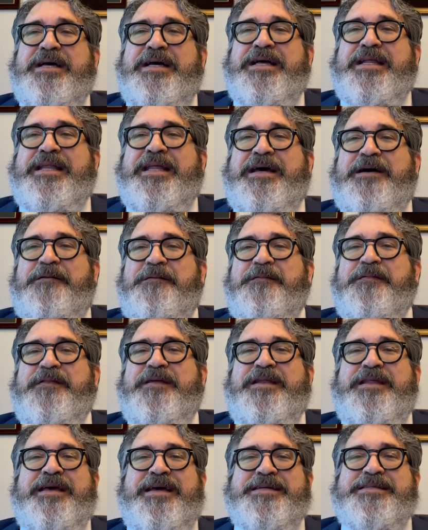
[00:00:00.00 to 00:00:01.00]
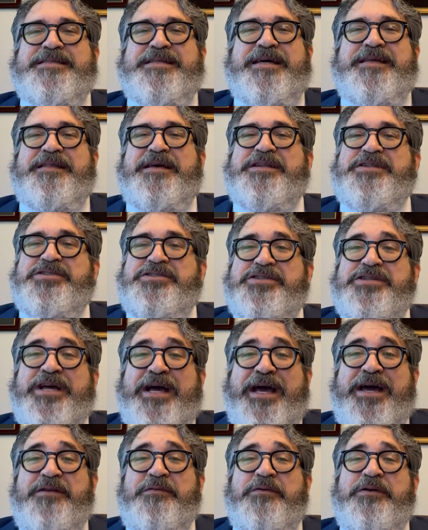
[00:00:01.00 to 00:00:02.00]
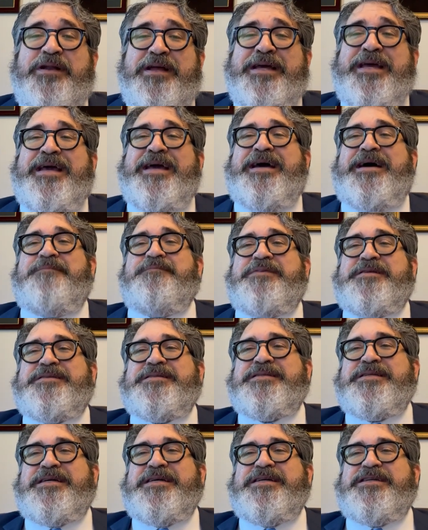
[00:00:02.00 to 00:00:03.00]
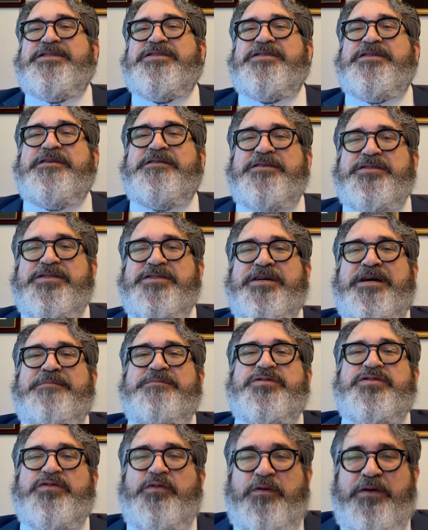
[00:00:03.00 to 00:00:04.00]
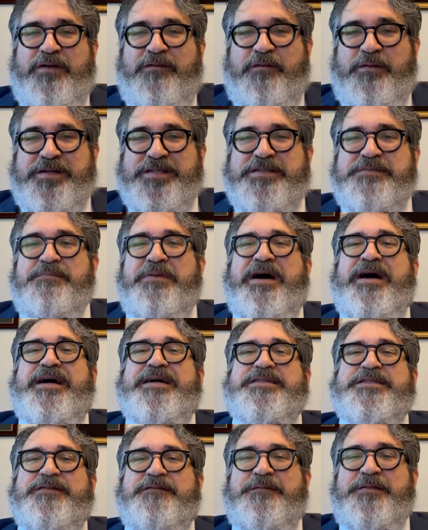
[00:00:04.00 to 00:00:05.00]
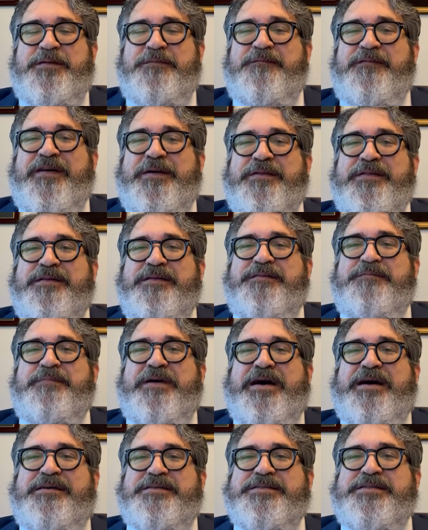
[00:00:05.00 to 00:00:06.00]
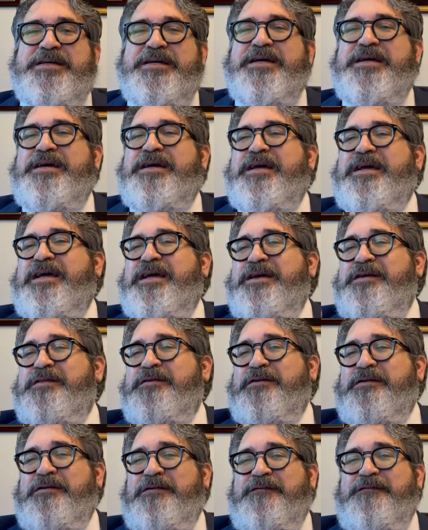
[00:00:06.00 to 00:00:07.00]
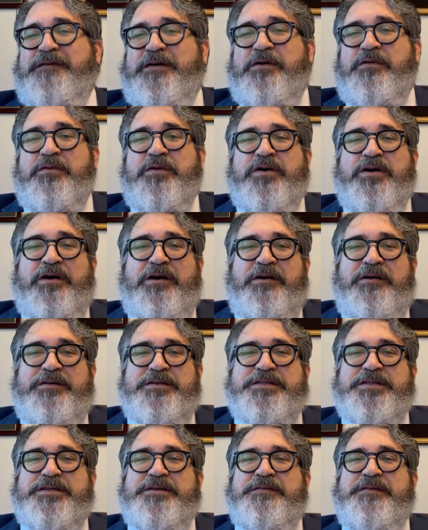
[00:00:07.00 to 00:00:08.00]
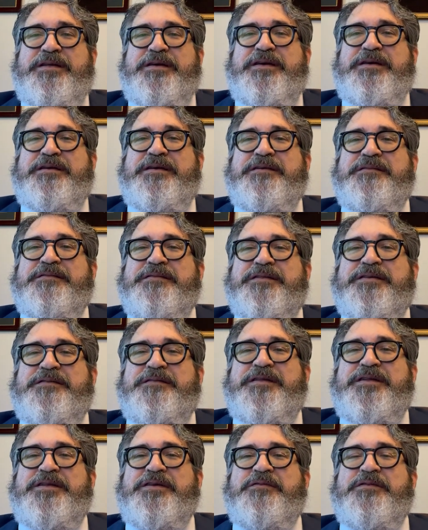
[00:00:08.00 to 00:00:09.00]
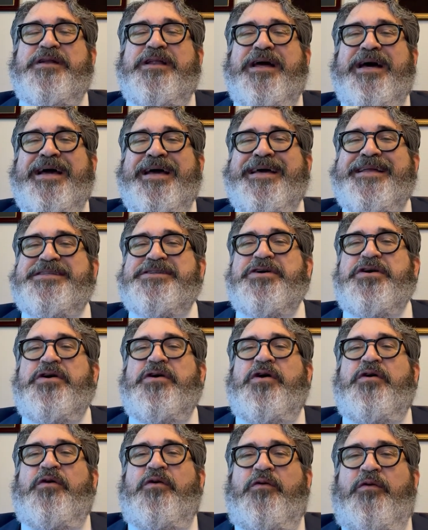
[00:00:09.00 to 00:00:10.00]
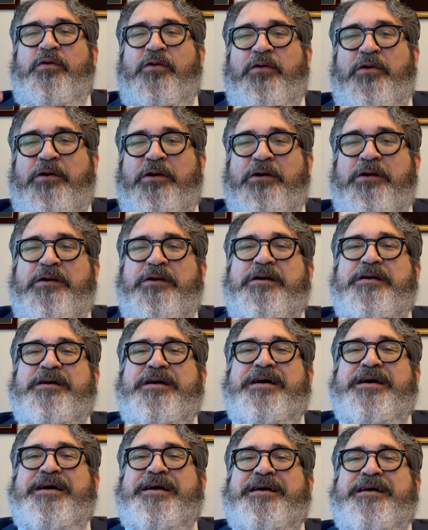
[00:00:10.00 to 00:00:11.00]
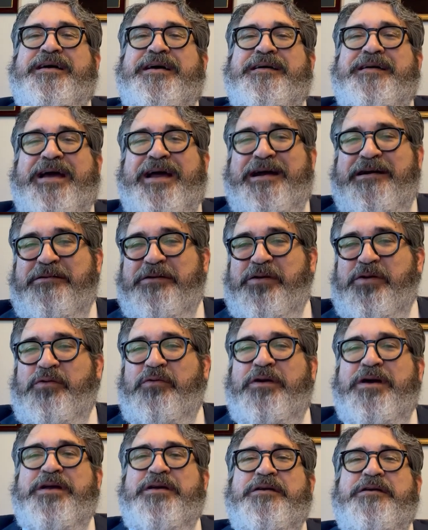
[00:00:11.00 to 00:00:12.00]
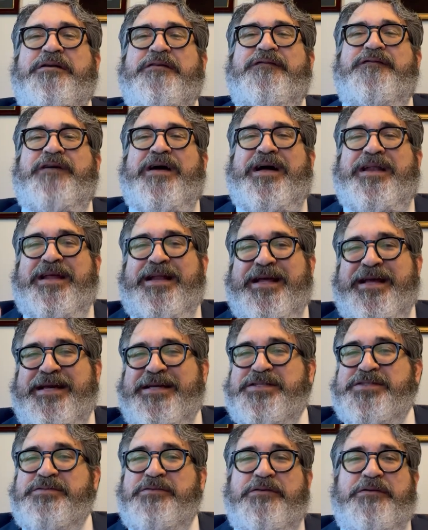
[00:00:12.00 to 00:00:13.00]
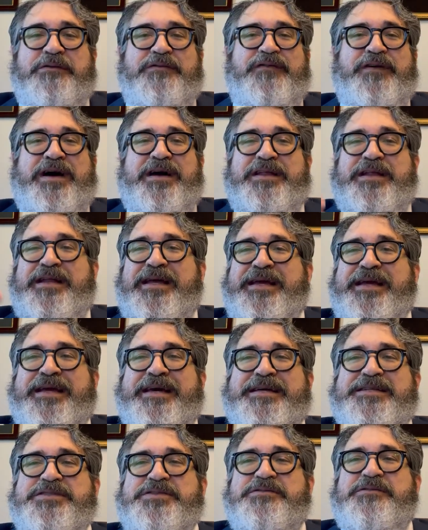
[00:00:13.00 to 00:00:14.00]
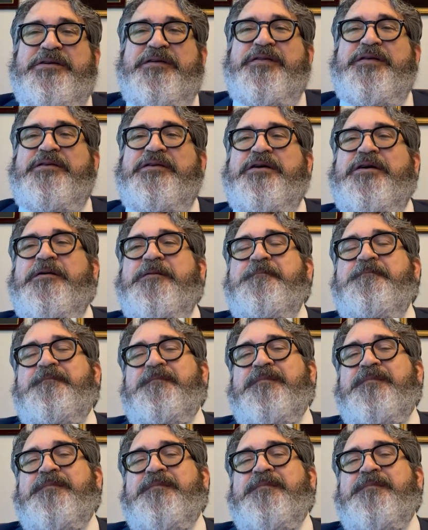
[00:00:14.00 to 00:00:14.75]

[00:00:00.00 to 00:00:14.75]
Now, the next thing that generally happens is there's some sort of response from the spouse, either a phone call to the new client, or hire a lawyer, file an answer, or file an answer on their own.